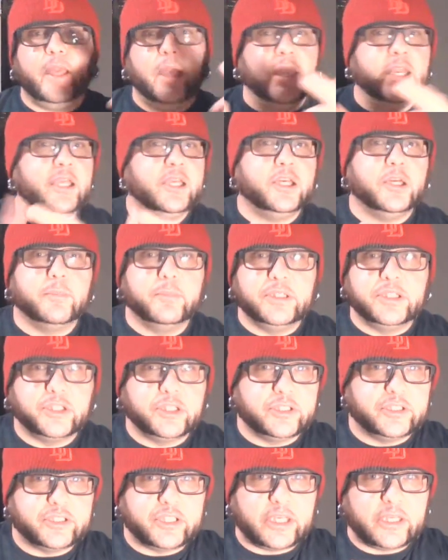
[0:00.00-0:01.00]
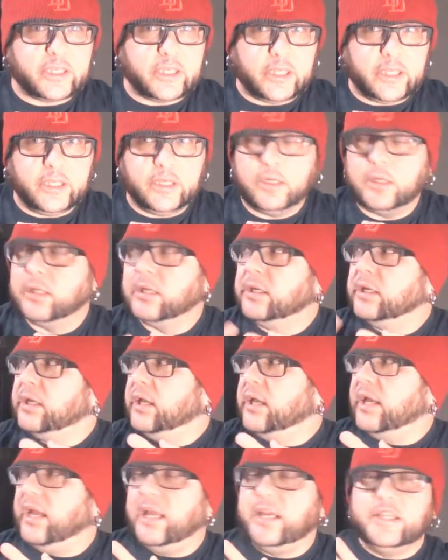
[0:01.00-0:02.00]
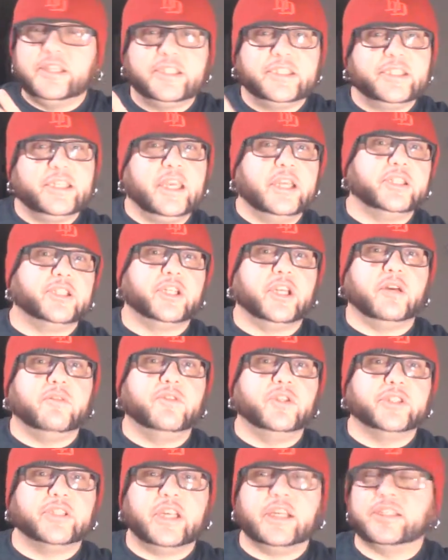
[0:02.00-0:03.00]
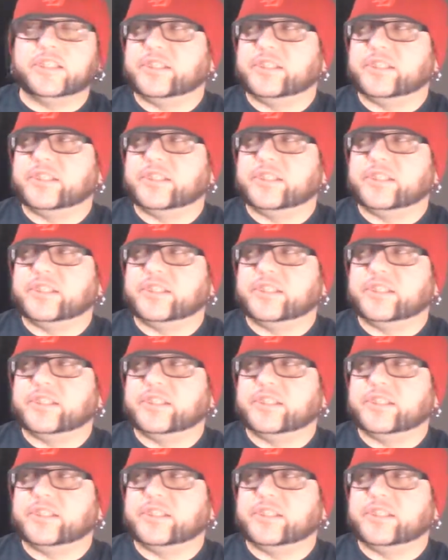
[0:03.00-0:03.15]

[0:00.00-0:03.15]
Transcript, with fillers: Any commissions I get, any sketch covers I